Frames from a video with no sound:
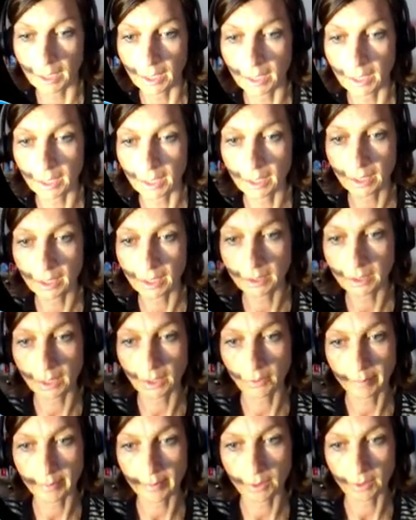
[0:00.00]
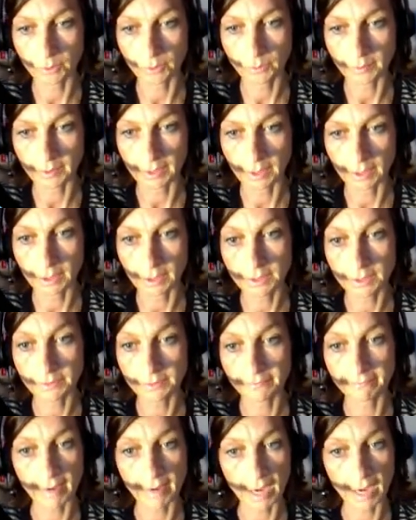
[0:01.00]
And how about when
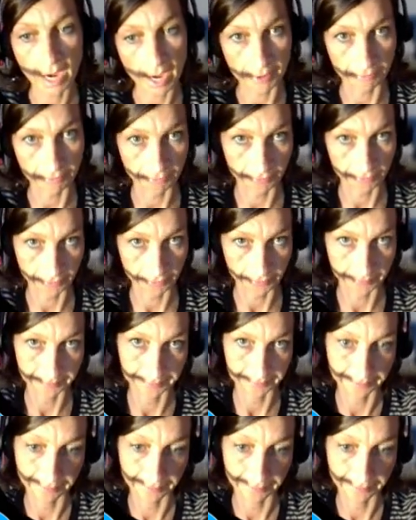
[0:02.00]
it's 5?